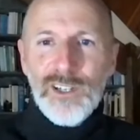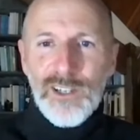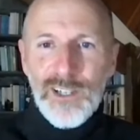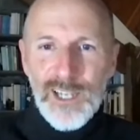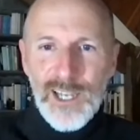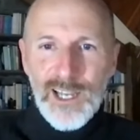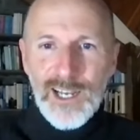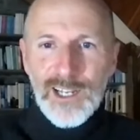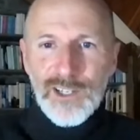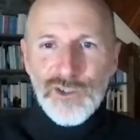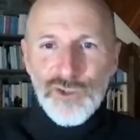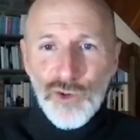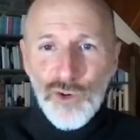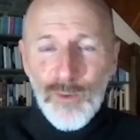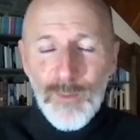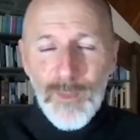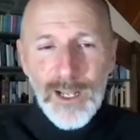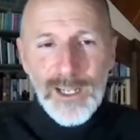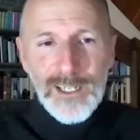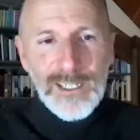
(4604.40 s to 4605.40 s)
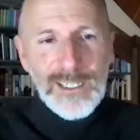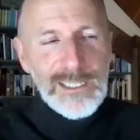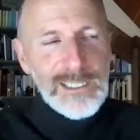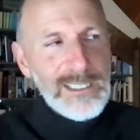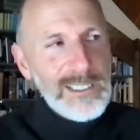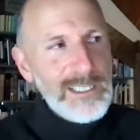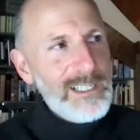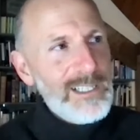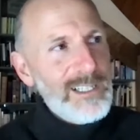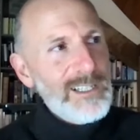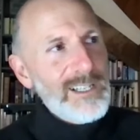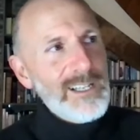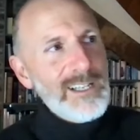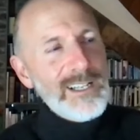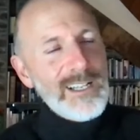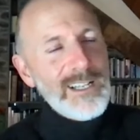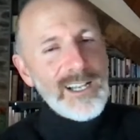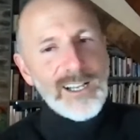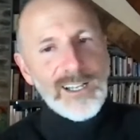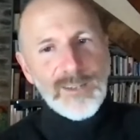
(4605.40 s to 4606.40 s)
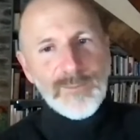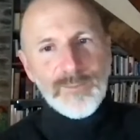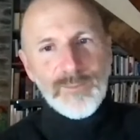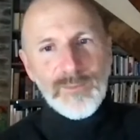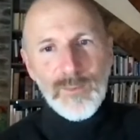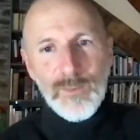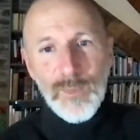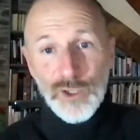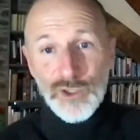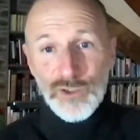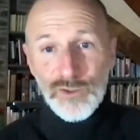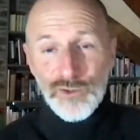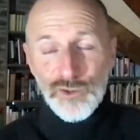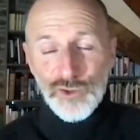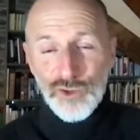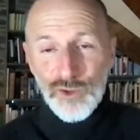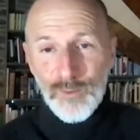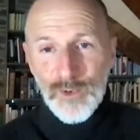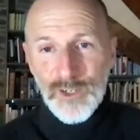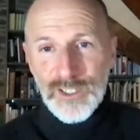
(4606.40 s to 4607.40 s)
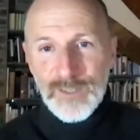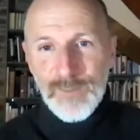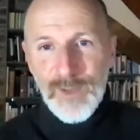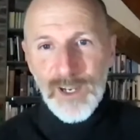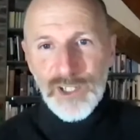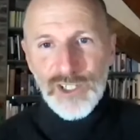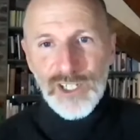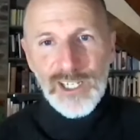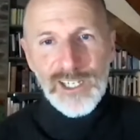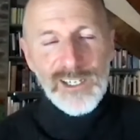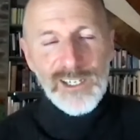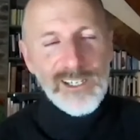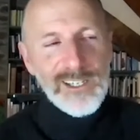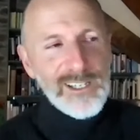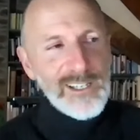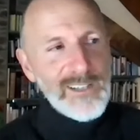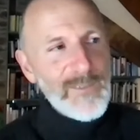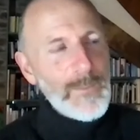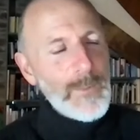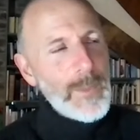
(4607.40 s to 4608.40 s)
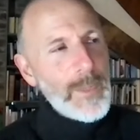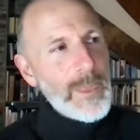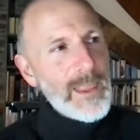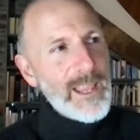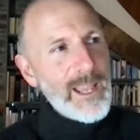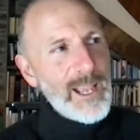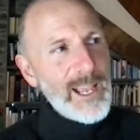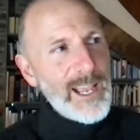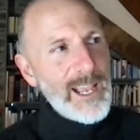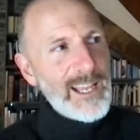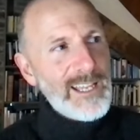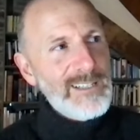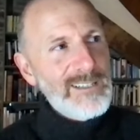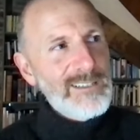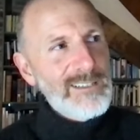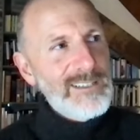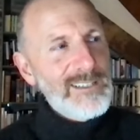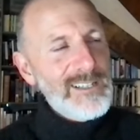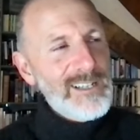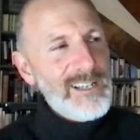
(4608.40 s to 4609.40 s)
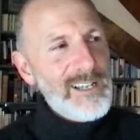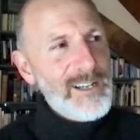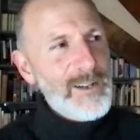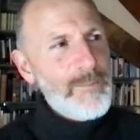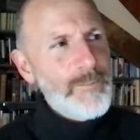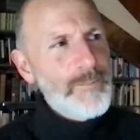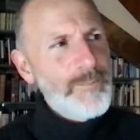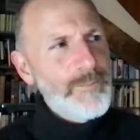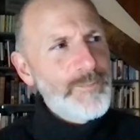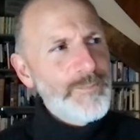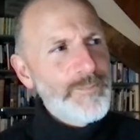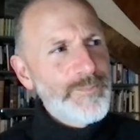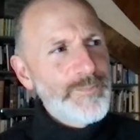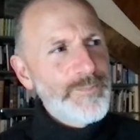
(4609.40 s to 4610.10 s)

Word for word: healing trauma, um, emotional trauma especially. And, um,